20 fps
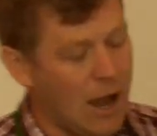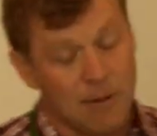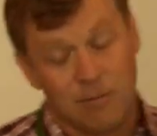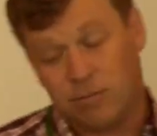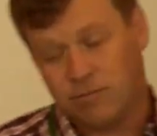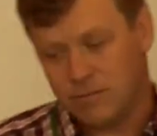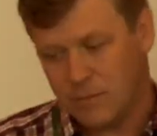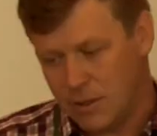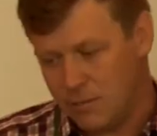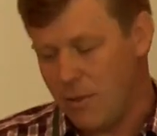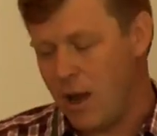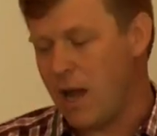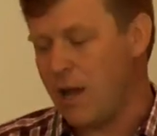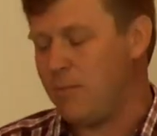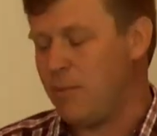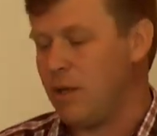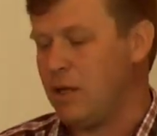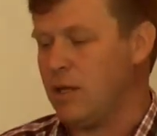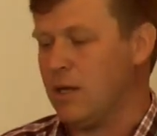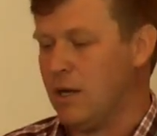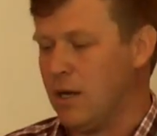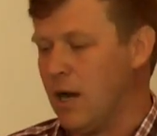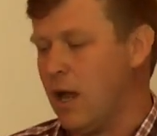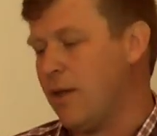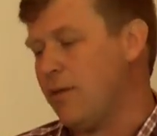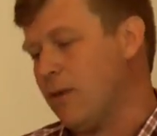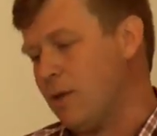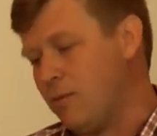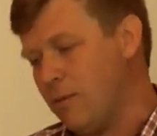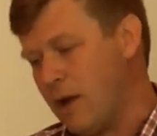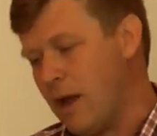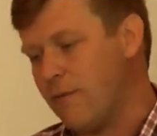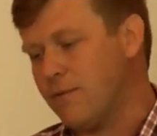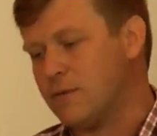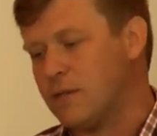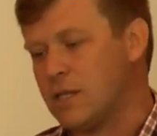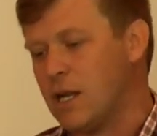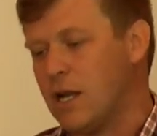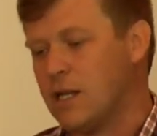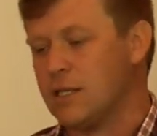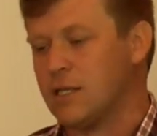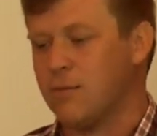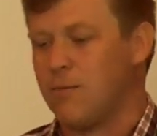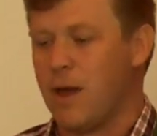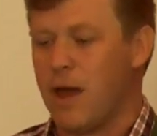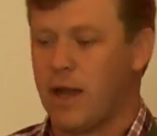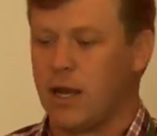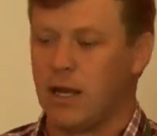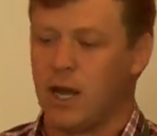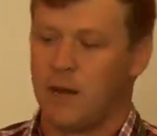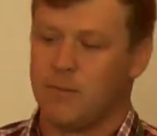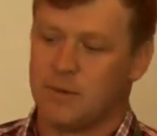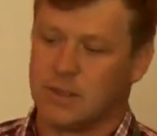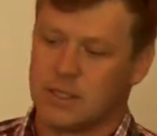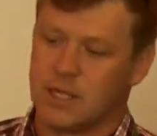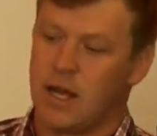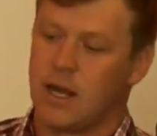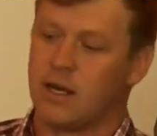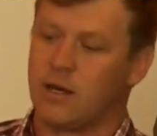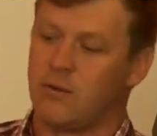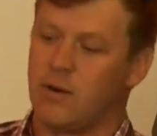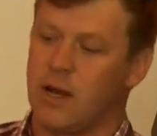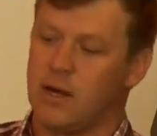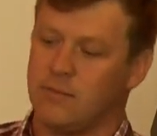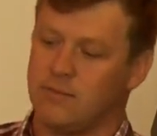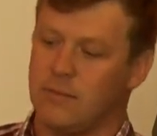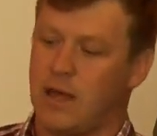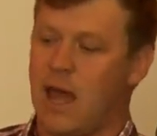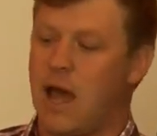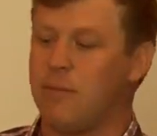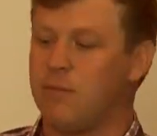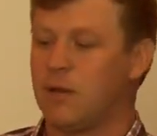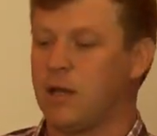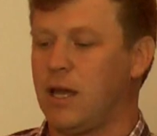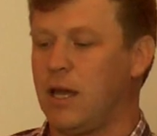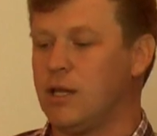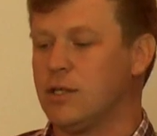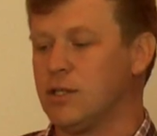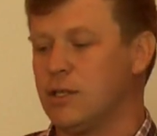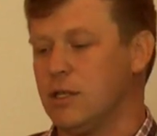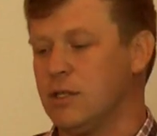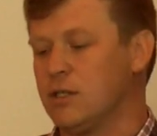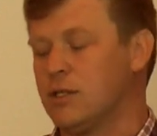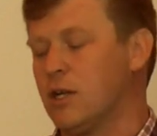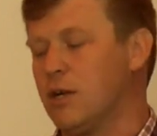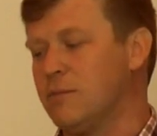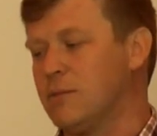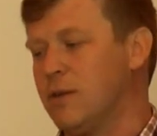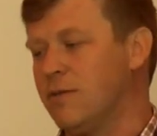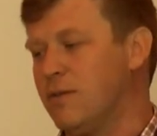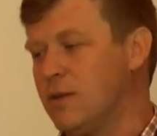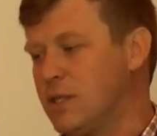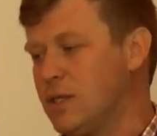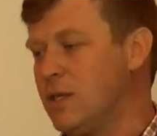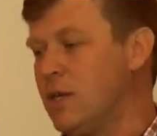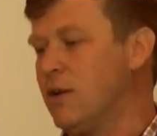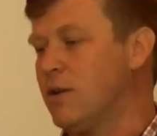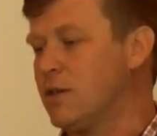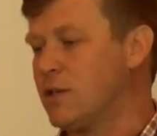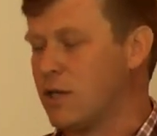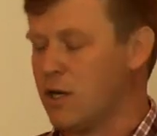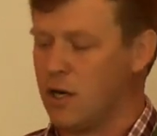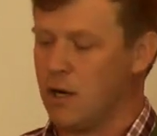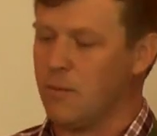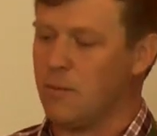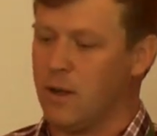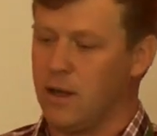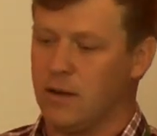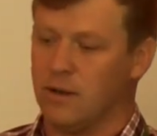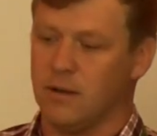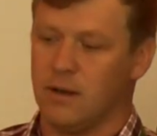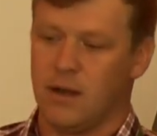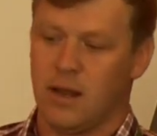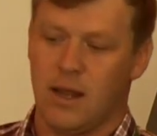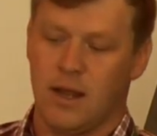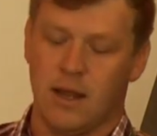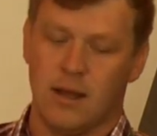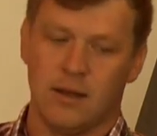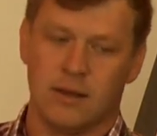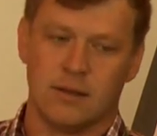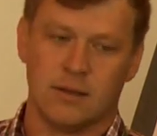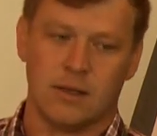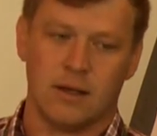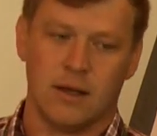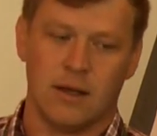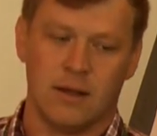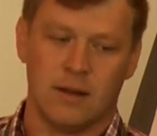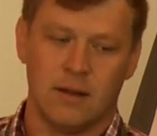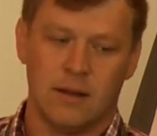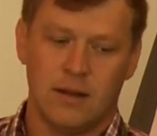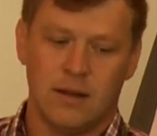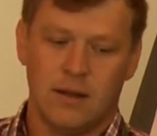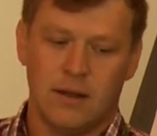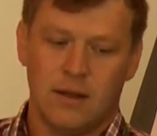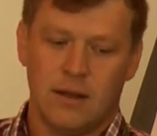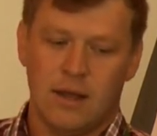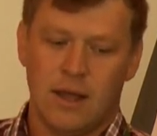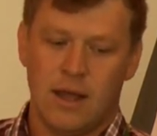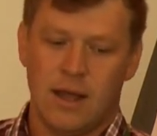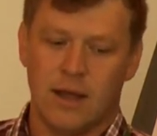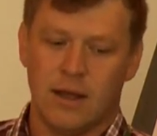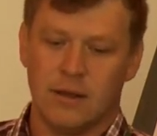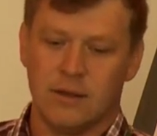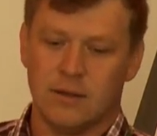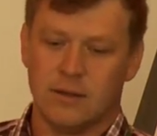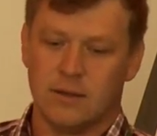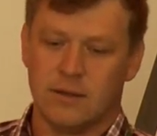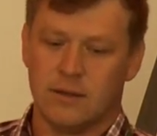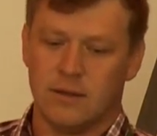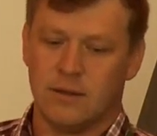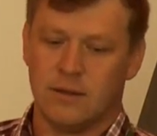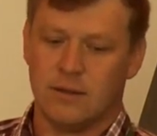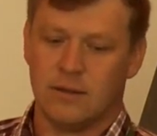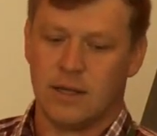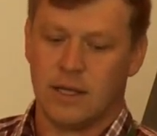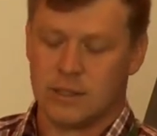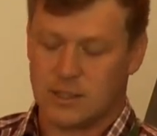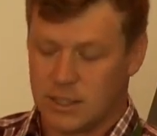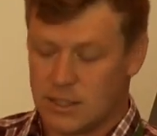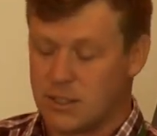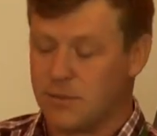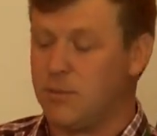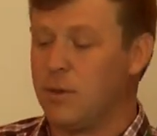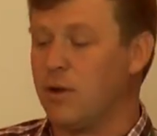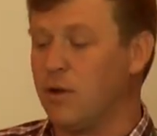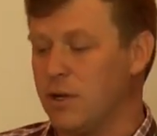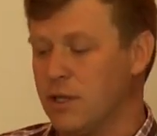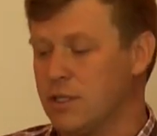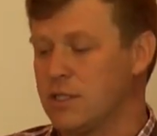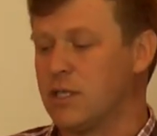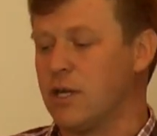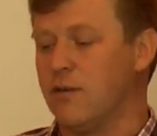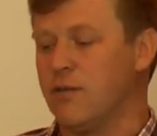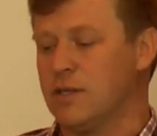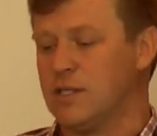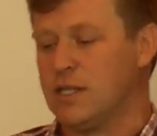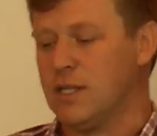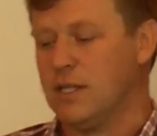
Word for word: I, in my opinion, and I think we have studies to back it up, is not a great application in terms of its near term and, and, uh, and its, its ability to service